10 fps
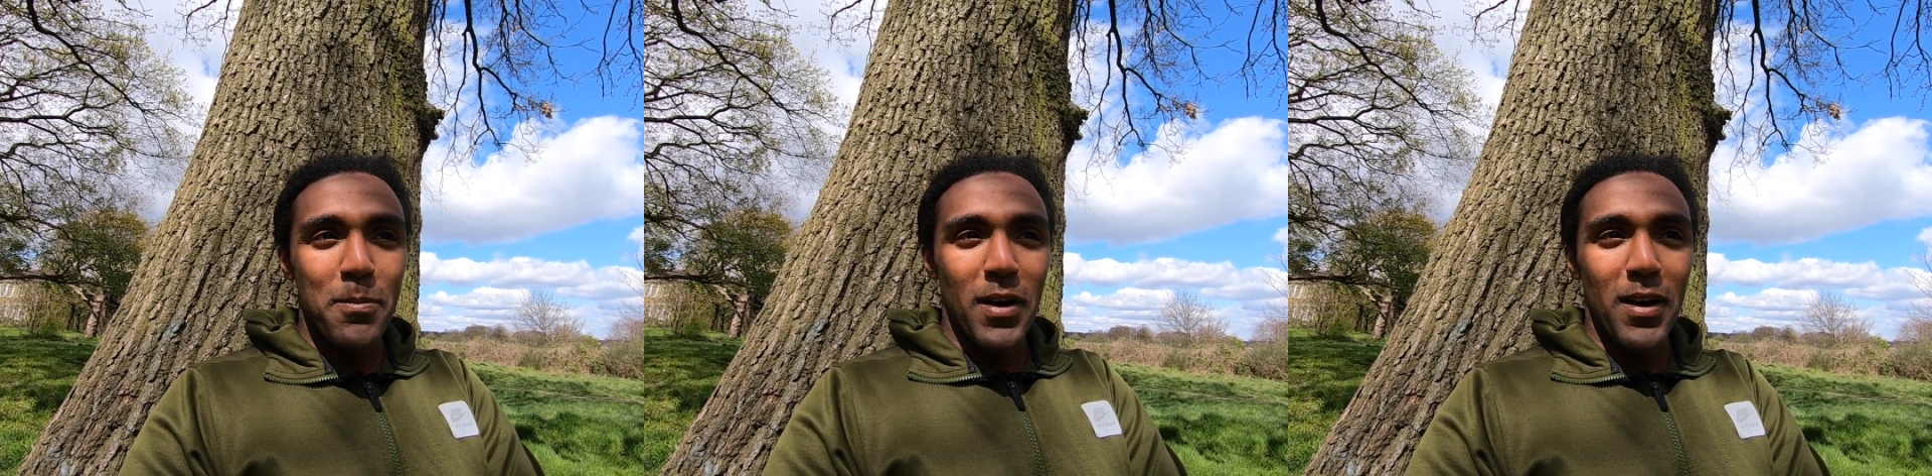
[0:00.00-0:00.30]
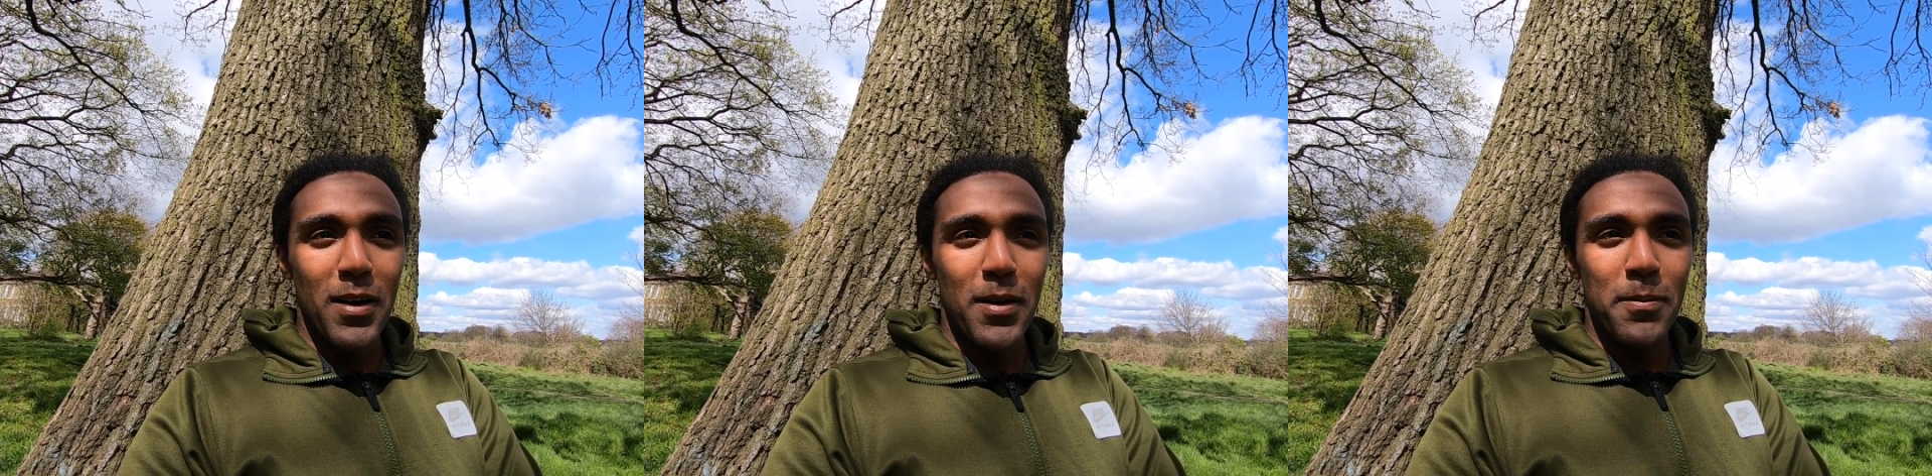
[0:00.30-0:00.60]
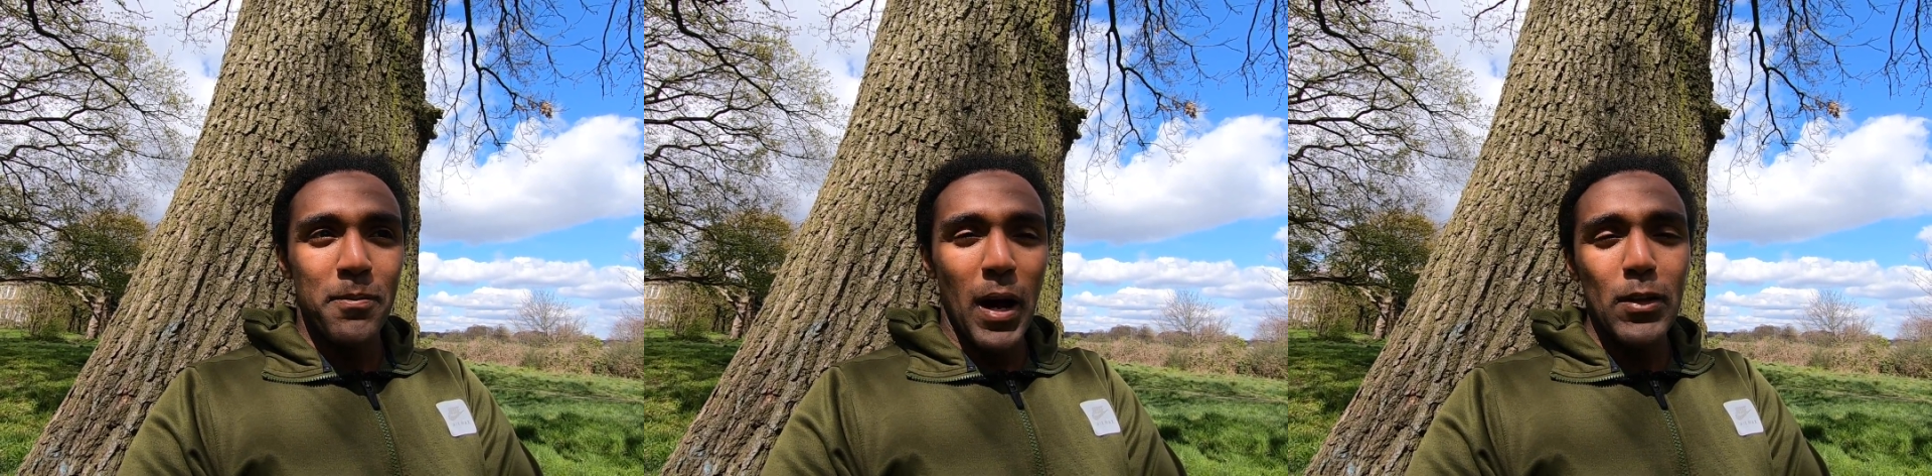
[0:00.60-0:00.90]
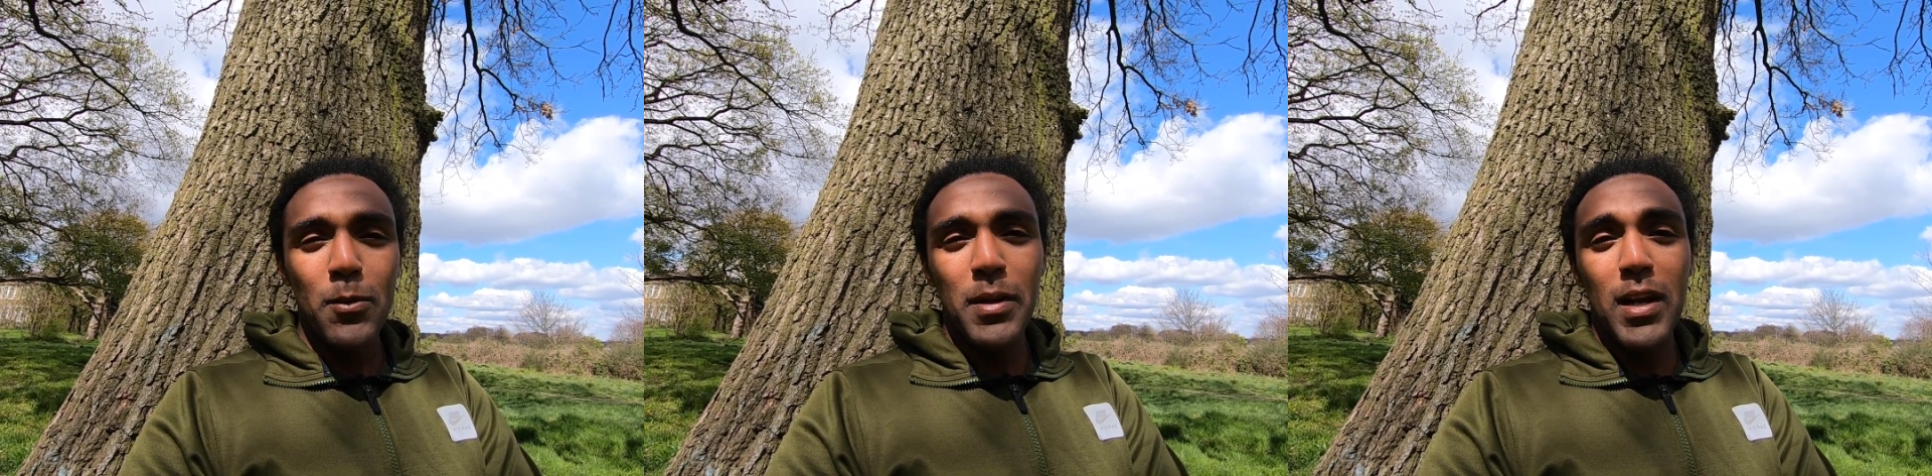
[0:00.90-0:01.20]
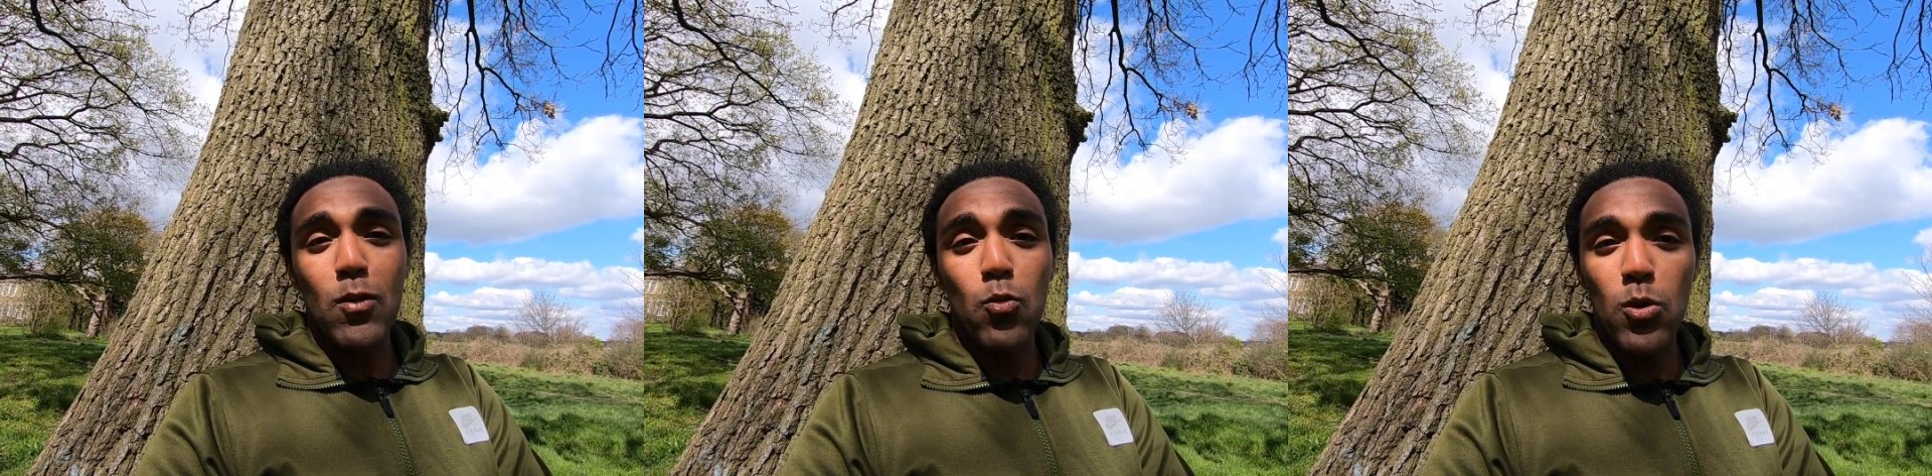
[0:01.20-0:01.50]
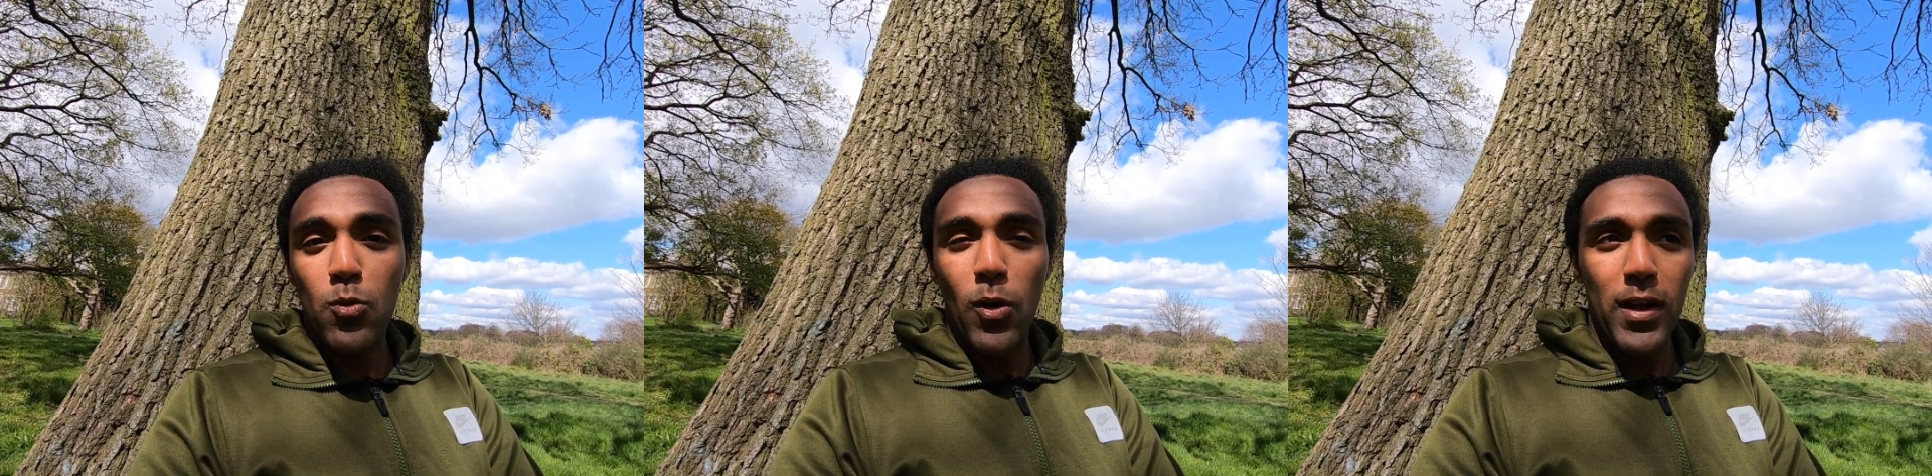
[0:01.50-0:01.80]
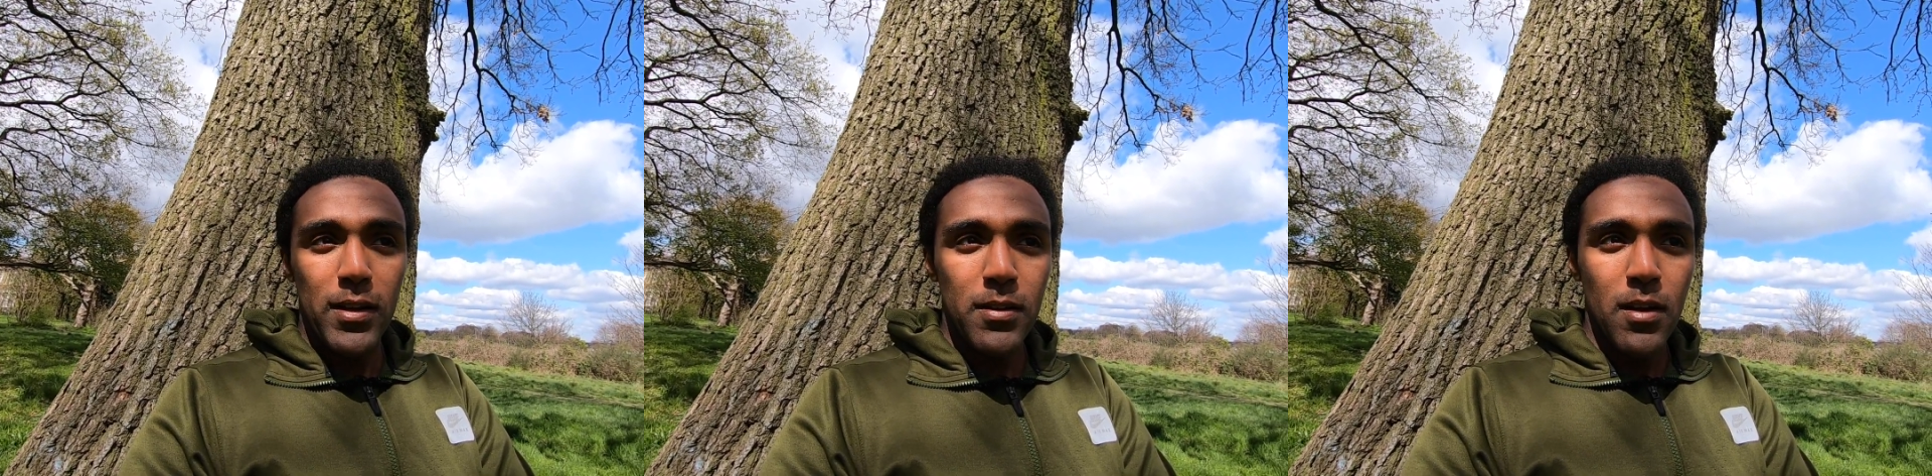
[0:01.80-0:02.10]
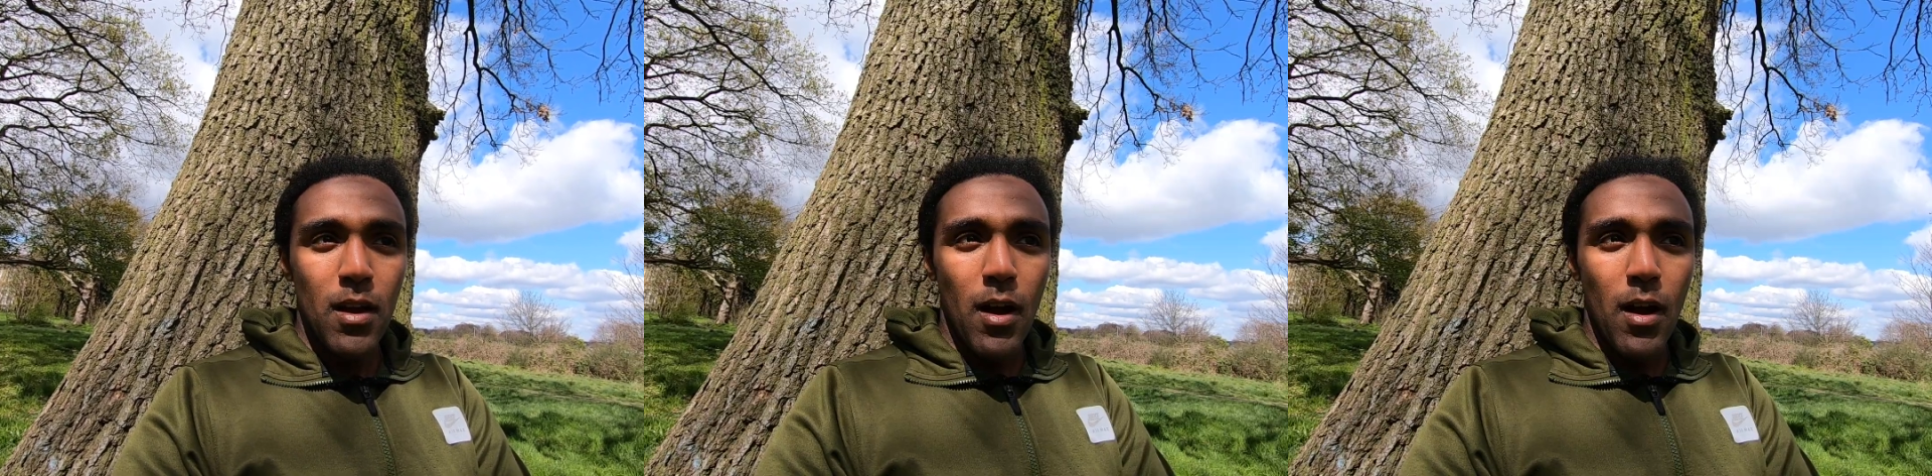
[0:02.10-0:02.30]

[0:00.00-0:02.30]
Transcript: But I don't mean it in a rude way.